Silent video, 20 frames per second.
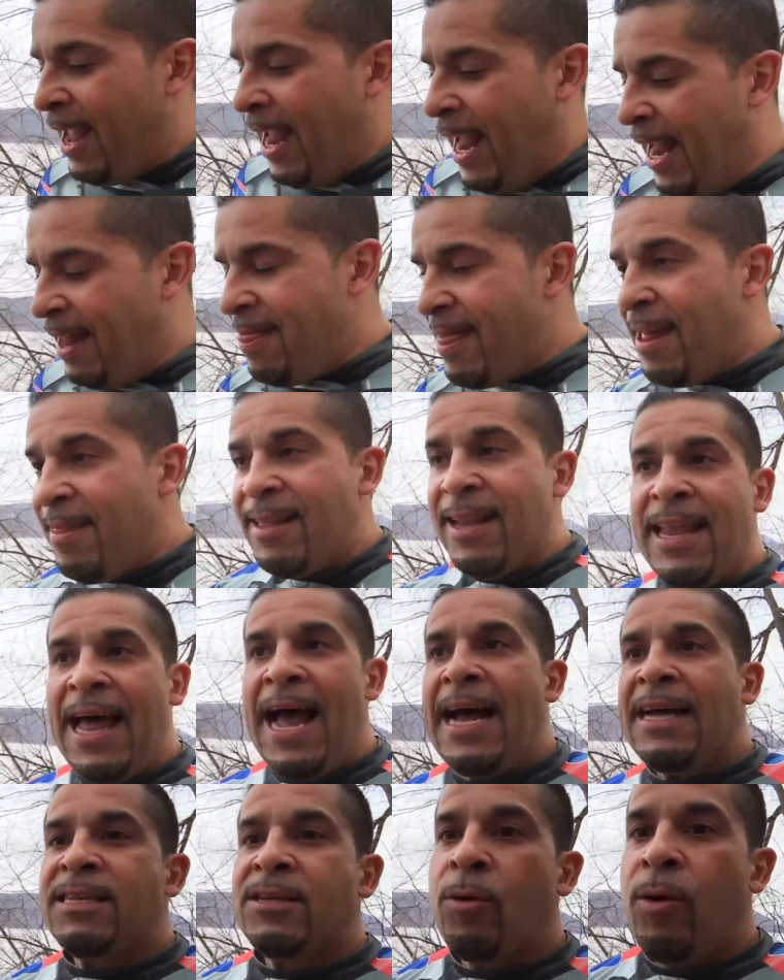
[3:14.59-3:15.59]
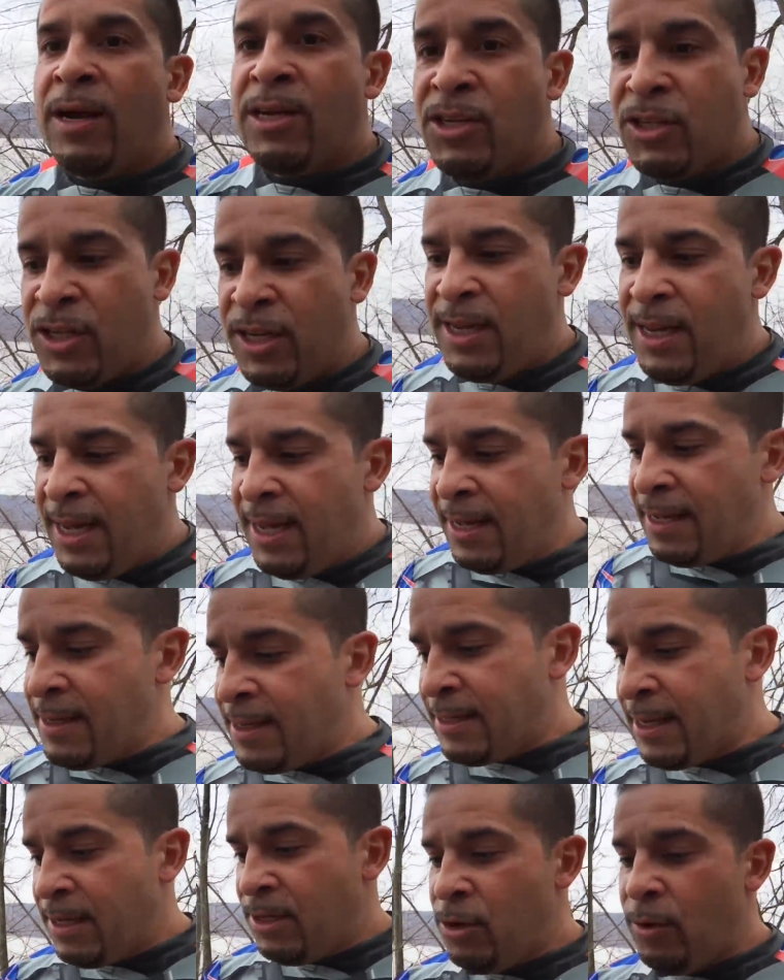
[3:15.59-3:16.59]
And then the last question
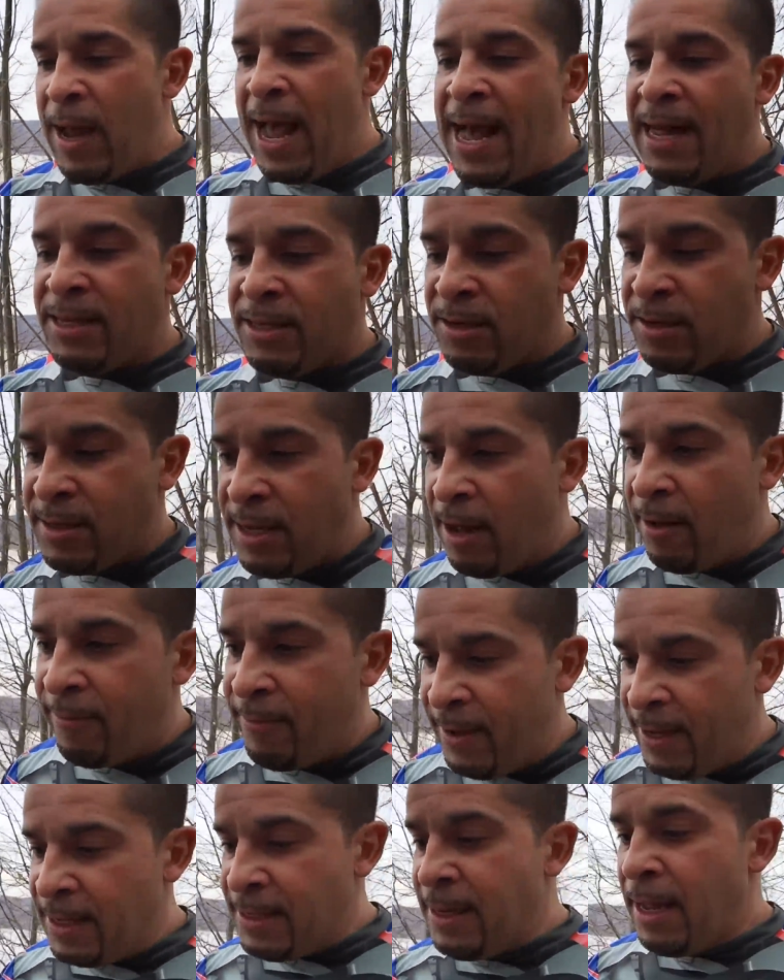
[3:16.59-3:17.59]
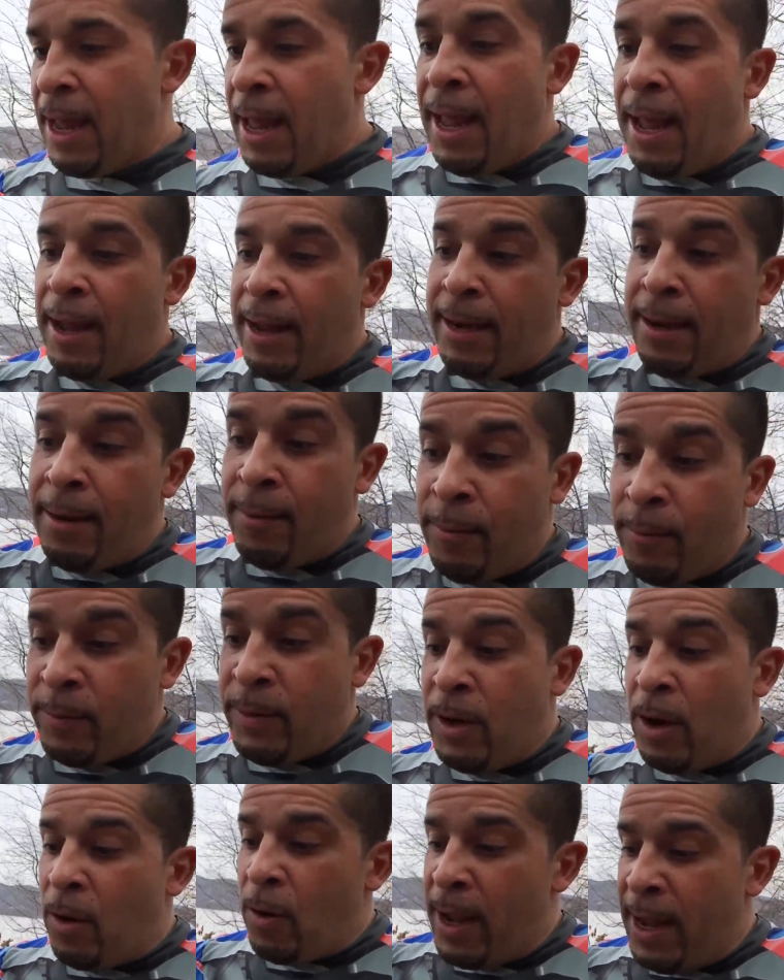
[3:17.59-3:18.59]
you ask yourself is, and
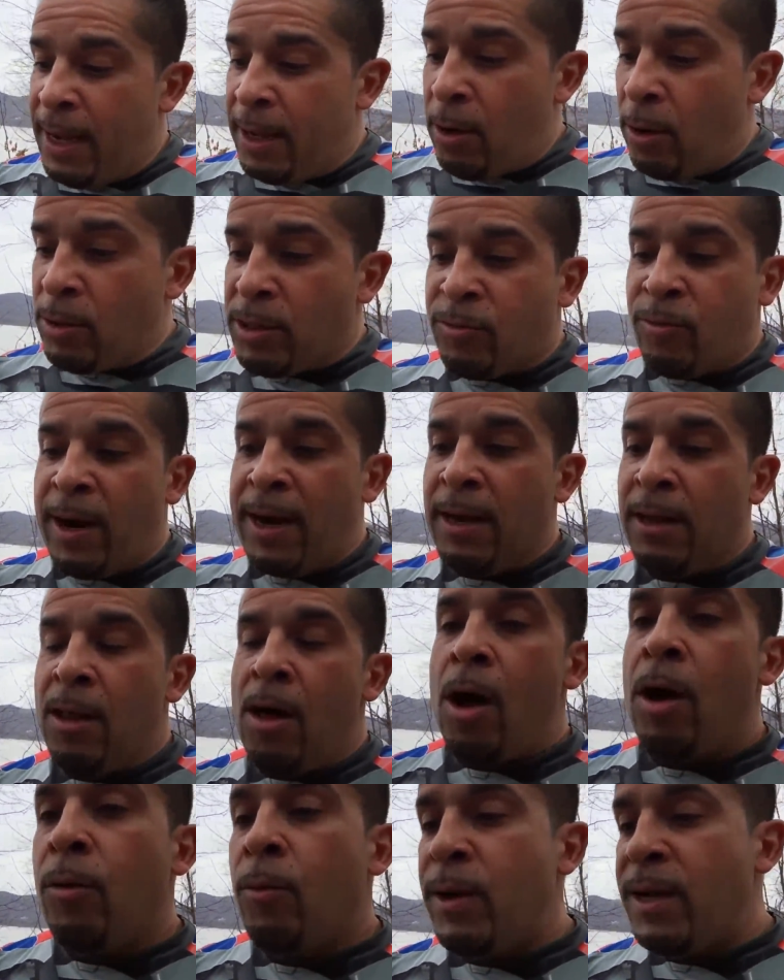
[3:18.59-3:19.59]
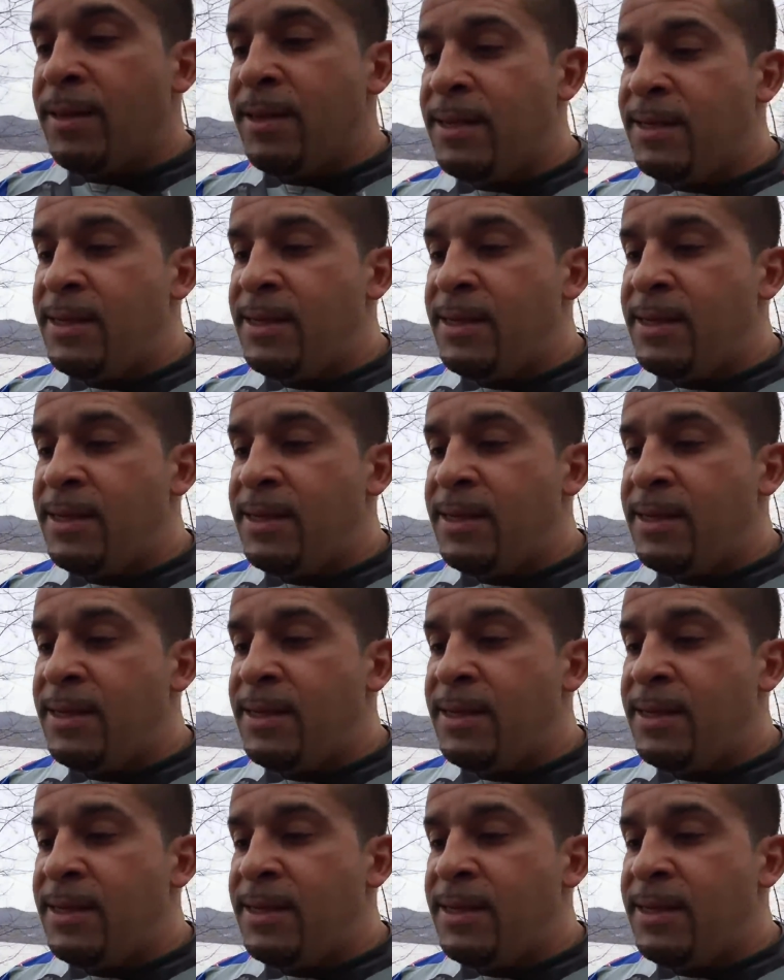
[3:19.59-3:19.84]
it goes right along with the